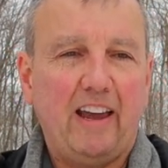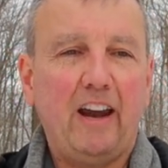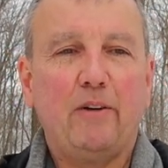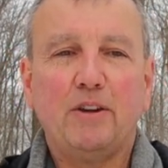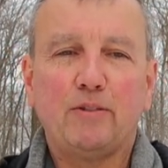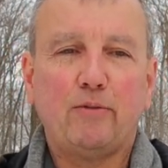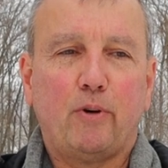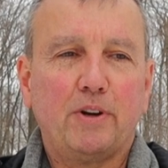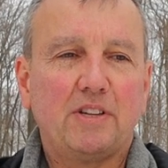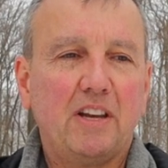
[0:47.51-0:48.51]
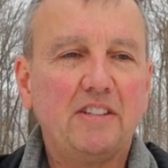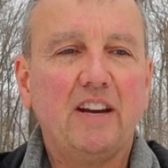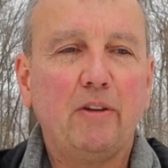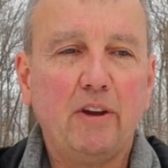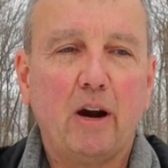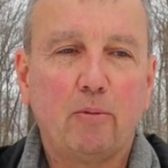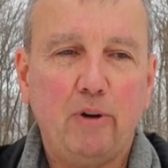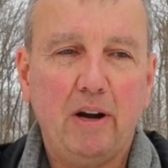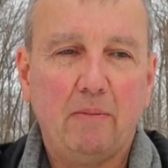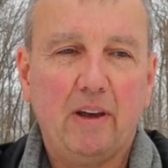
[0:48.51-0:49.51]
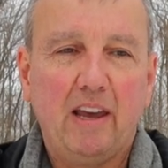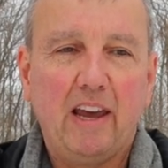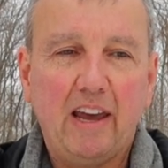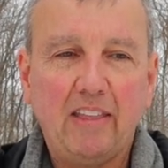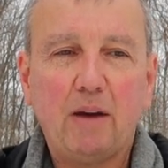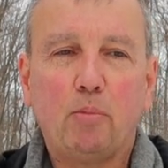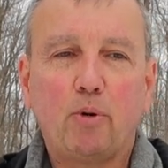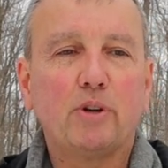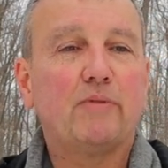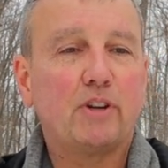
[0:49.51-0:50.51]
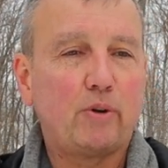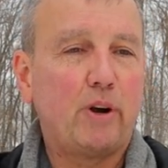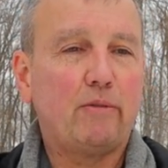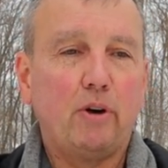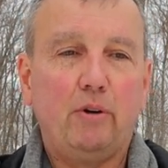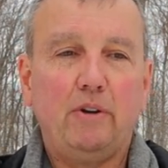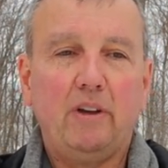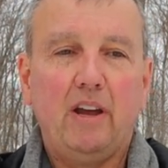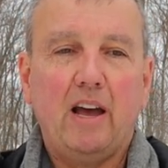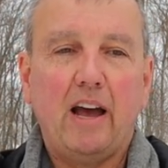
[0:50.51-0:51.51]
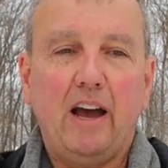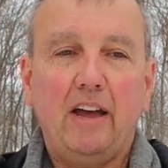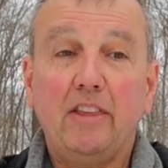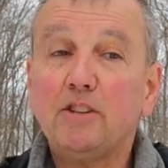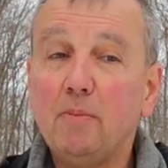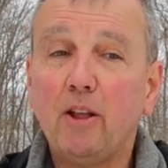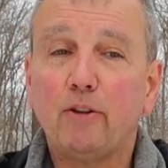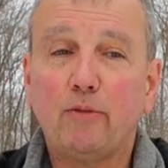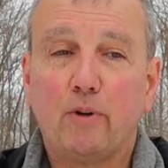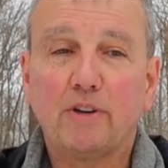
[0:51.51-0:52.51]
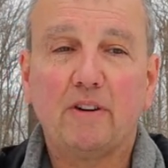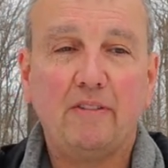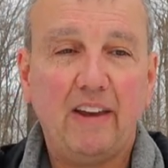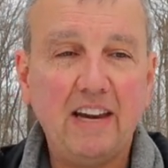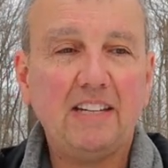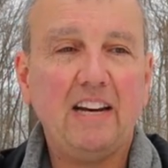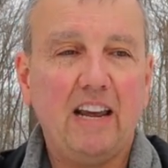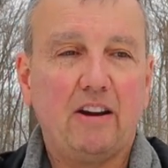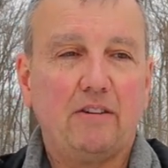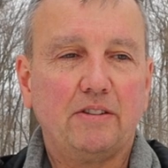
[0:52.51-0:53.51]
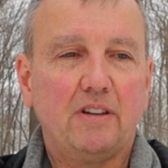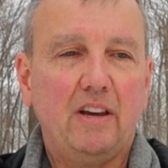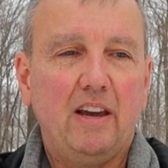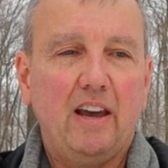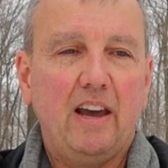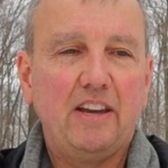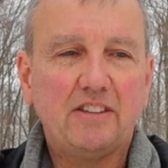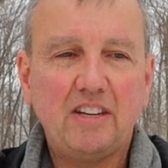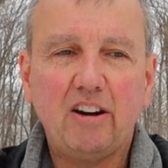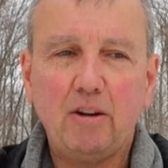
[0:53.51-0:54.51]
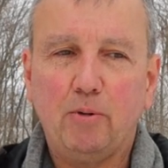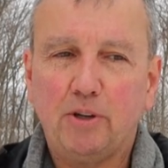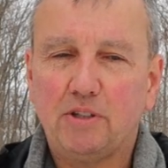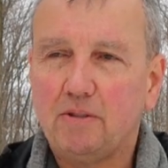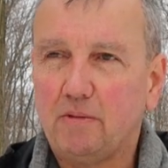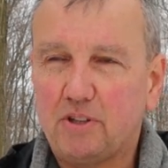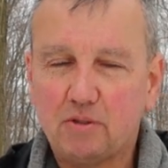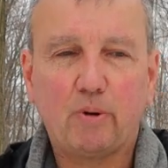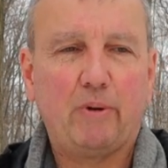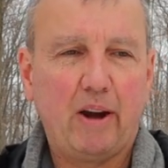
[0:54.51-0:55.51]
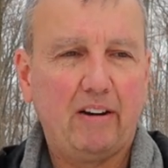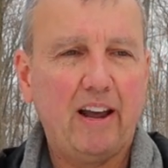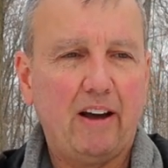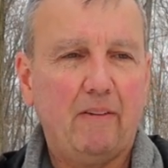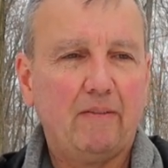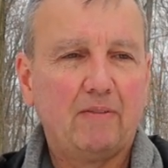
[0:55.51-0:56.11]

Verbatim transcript: areas of forest is now the Arboretum, and that borders Victoria Road, uh, and the smaller forest of eighteen acres is the Dairy Bush, which is where we are now.